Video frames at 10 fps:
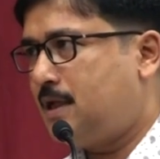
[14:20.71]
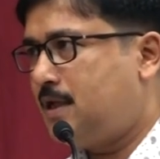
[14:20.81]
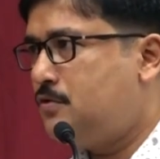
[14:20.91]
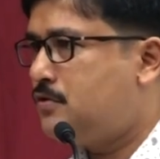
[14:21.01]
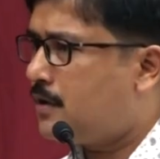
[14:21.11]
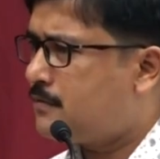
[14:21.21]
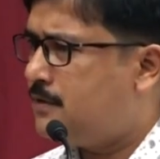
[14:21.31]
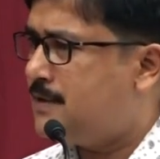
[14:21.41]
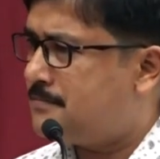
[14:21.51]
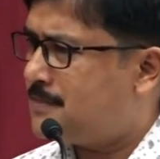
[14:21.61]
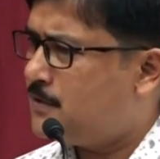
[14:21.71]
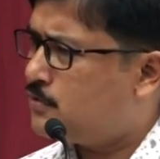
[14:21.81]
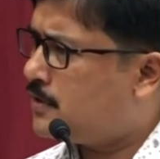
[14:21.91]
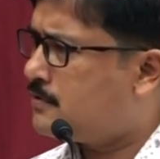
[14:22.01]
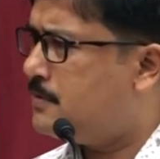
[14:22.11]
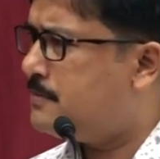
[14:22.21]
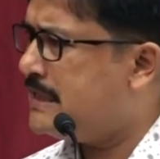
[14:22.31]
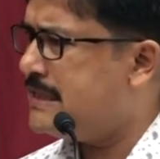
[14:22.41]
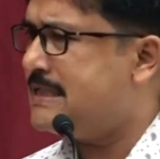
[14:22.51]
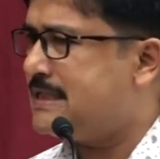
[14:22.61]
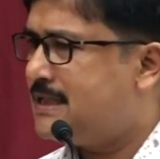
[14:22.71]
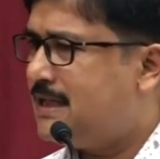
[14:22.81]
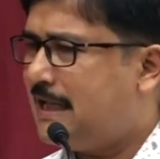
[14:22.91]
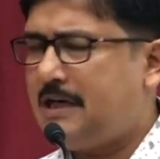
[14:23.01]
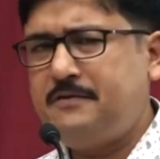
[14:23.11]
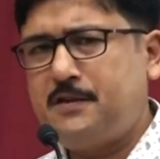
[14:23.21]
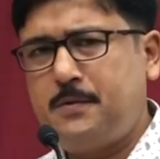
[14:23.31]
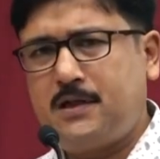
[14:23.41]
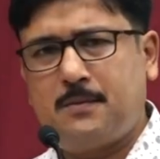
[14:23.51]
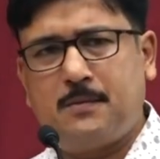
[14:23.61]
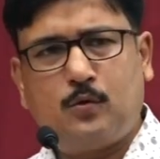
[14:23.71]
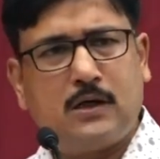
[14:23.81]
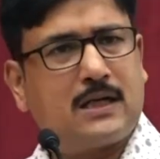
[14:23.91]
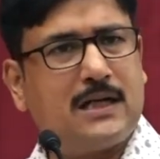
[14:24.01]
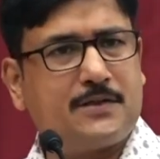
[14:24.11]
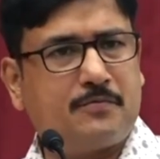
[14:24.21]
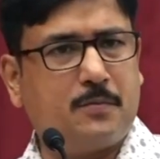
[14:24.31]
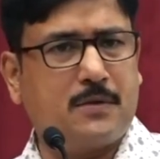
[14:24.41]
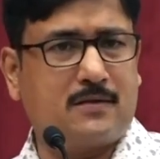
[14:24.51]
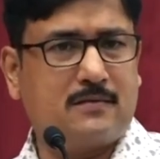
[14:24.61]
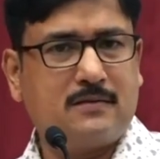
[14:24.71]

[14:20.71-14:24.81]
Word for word: and you talk to him, and you talk to him daily, how he has become a world-class swimmer,